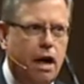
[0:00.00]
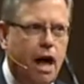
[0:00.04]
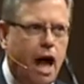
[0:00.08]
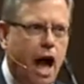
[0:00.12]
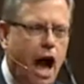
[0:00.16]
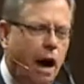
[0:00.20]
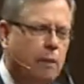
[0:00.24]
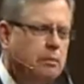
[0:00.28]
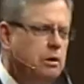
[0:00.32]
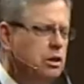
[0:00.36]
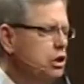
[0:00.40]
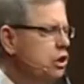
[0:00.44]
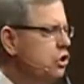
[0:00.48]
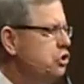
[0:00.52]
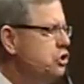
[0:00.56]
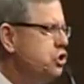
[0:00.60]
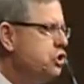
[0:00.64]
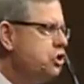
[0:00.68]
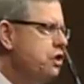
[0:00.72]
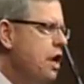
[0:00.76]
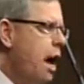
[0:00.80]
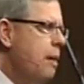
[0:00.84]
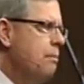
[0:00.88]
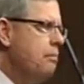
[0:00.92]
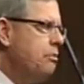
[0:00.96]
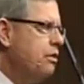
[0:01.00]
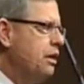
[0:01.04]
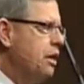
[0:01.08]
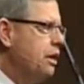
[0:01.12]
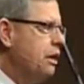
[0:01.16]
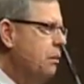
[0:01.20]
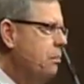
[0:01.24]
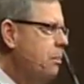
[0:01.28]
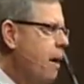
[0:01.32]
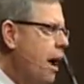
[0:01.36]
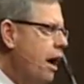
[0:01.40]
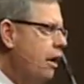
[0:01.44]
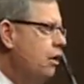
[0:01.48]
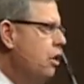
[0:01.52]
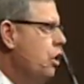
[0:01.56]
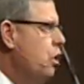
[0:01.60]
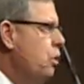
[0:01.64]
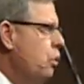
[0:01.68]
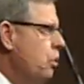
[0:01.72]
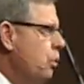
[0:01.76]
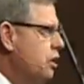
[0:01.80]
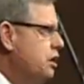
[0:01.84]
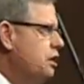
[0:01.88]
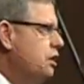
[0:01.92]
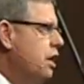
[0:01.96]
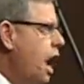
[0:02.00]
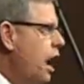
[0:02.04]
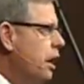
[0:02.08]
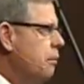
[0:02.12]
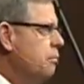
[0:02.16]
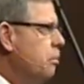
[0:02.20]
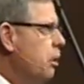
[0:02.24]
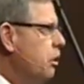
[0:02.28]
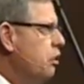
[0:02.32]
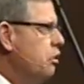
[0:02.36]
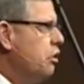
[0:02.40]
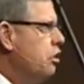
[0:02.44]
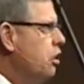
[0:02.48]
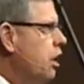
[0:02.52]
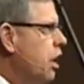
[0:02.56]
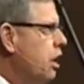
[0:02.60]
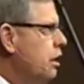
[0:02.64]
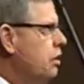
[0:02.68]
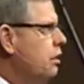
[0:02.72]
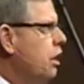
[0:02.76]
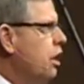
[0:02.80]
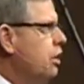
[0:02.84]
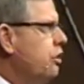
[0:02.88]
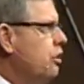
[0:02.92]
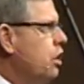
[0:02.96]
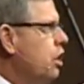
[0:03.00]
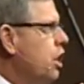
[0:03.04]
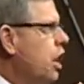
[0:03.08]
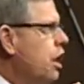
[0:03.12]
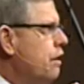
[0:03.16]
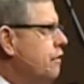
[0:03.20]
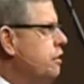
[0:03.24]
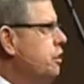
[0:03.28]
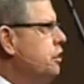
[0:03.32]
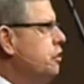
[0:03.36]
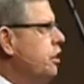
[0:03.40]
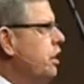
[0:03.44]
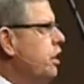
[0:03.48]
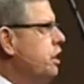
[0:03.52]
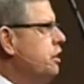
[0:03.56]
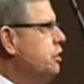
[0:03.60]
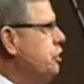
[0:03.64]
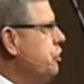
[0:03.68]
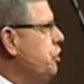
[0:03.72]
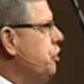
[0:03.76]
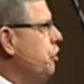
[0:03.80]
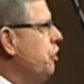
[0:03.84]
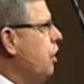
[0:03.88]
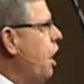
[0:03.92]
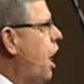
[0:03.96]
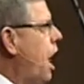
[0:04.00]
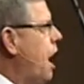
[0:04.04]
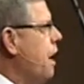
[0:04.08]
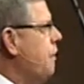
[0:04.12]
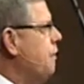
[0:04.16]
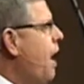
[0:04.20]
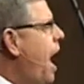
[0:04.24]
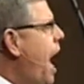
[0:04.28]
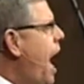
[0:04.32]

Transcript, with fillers: I mean, you stop and think about when God brought the love in, into your life.